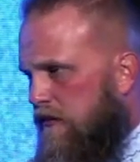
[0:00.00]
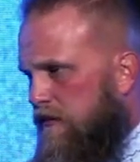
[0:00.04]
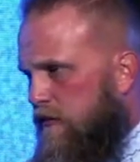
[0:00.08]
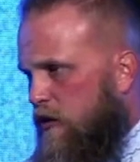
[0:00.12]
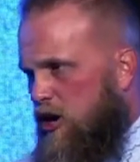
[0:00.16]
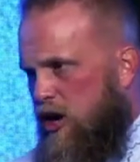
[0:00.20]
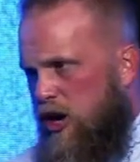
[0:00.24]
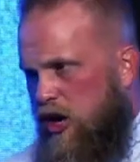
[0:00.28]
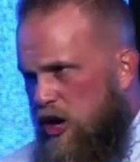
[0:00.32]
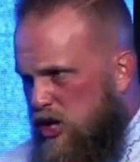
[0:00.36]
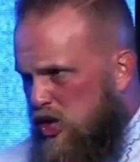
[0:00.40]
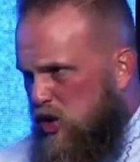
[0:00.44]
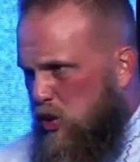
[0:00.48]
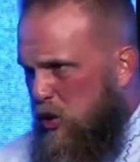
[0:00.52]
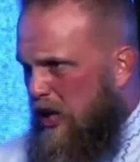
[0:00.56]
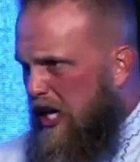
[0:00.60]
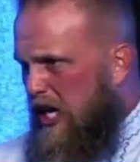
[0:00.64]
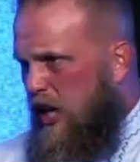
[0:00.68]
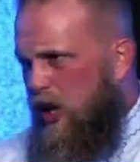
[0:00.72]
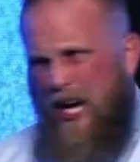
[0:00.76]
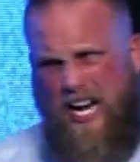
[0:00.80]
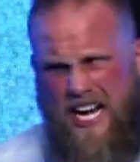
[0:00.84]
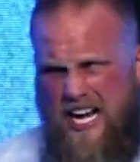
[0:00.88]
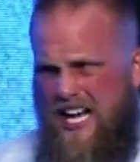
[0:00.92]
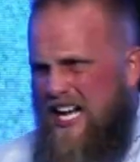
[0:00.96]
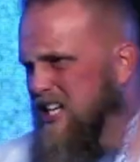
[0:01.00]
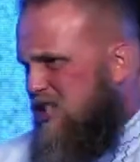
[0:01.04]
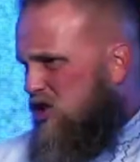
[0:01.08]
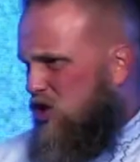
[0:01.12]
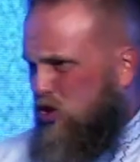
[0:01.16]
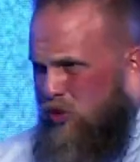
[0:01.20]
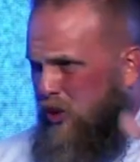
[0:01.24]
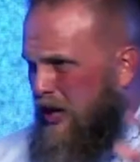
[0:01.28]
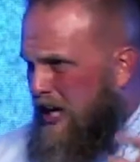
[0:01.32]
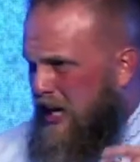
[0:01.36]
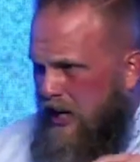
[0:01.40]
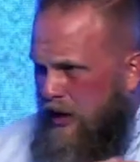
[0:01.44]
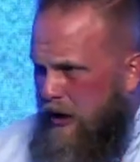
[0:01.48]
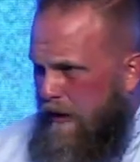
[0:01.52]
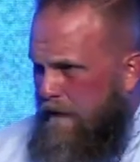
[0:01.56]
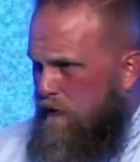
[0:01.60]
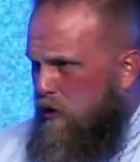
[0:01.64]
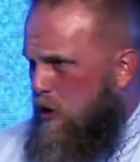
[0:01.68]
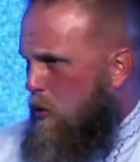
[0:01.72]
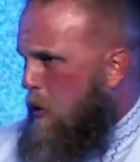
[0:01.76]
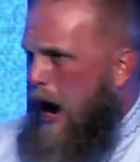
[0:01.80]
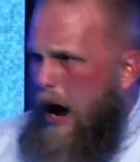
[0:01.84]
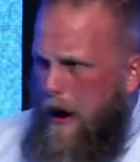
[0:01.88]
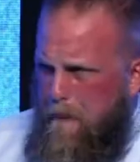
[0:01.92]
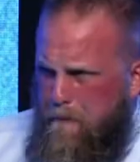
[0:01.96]
For whose will? His will.
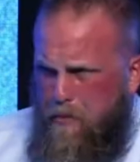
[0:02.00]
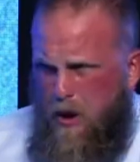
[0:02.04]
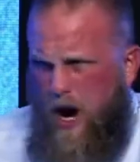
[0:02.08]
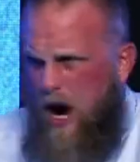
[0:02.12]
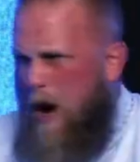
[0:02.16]
For what